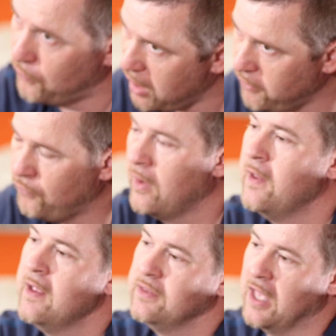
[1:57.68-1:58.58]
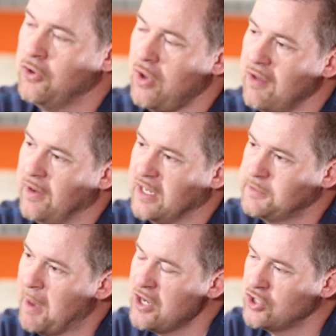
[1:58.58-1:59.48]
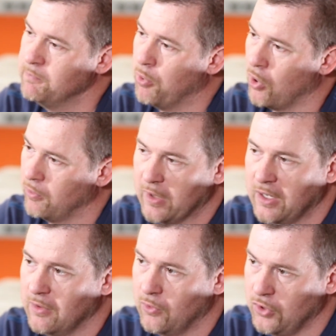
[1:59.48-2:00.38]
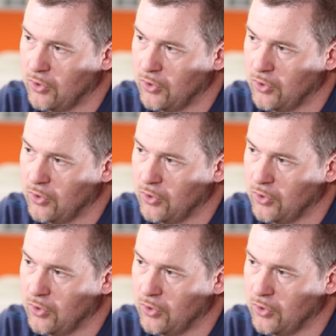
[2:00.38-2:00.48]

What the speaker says: 5, then you have an expansion port where